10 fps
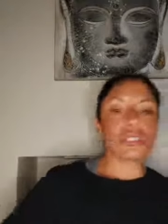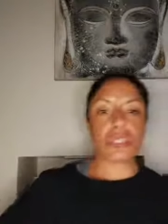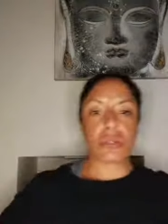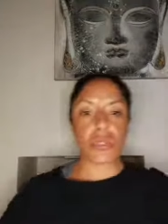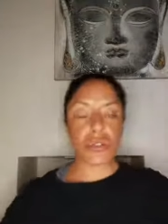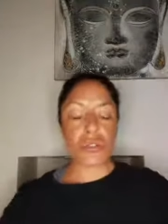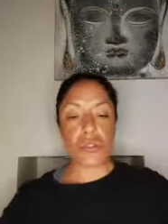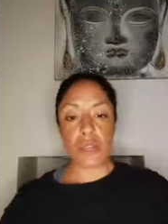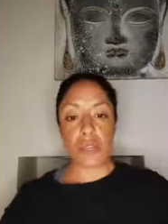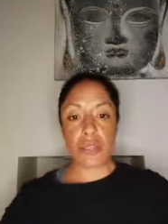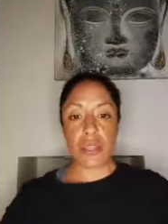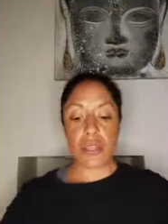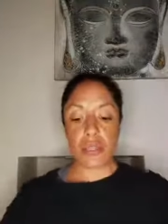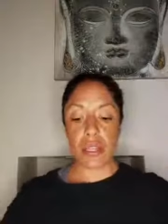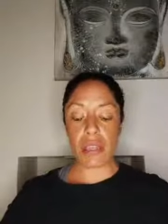just told you the truth, so
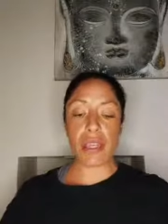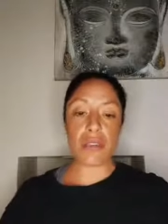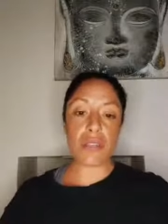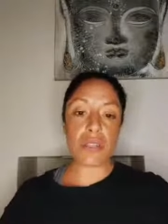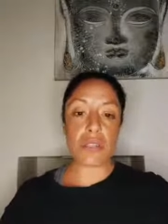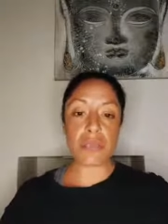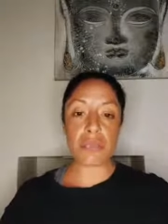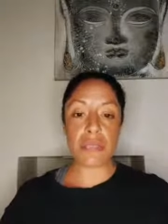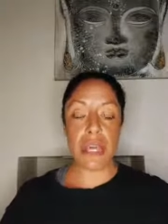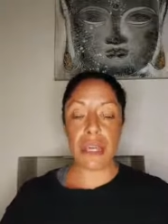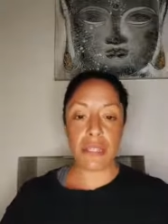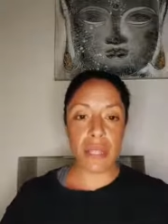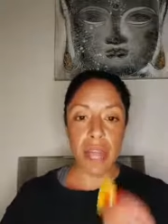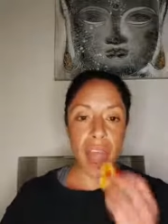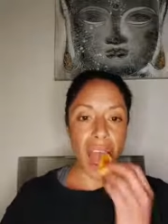there's nothing else to say, is there?